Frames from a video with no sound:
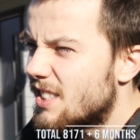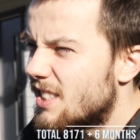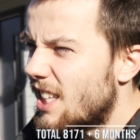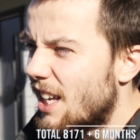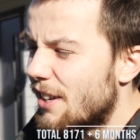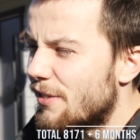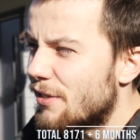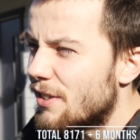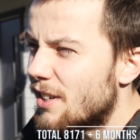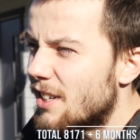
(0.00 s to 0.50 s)

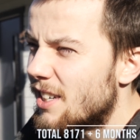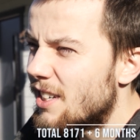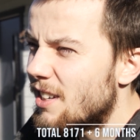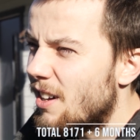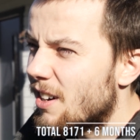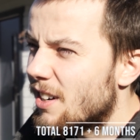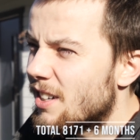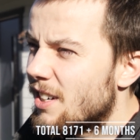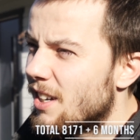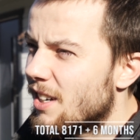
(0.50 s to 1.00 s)
definitely
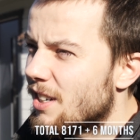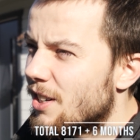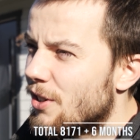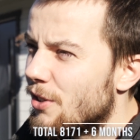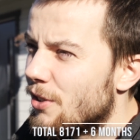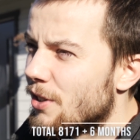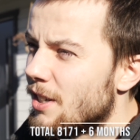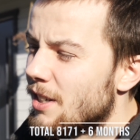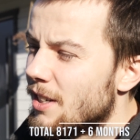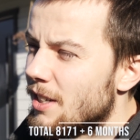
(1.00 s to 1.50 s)
not gonna
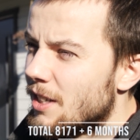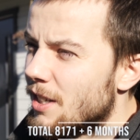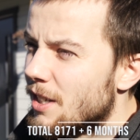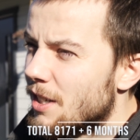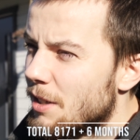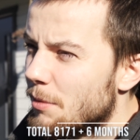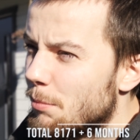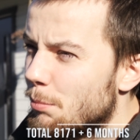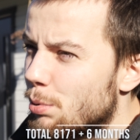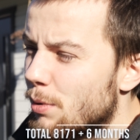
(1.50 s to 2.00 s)
go
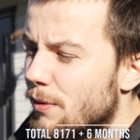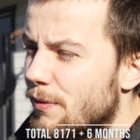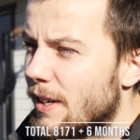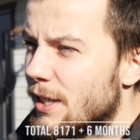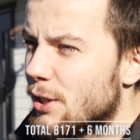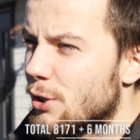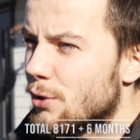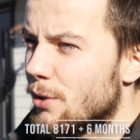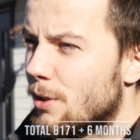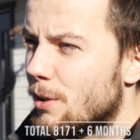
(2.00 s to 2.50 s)

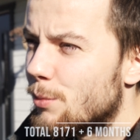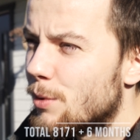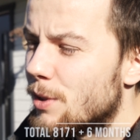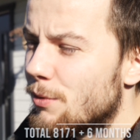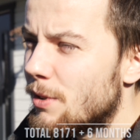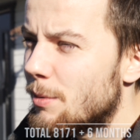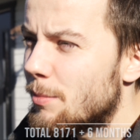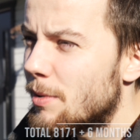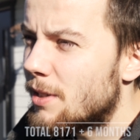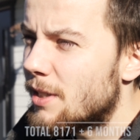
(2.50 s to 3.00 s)
professional with
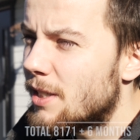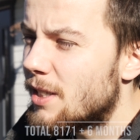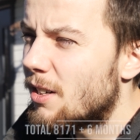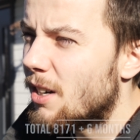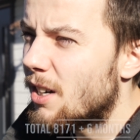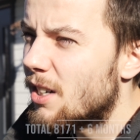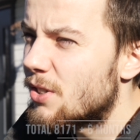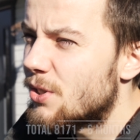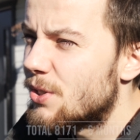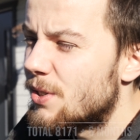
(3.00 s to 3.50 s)
rebuilding
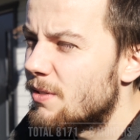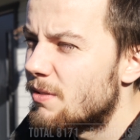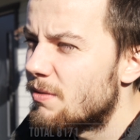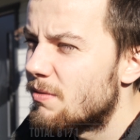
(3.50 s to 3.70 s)
cars.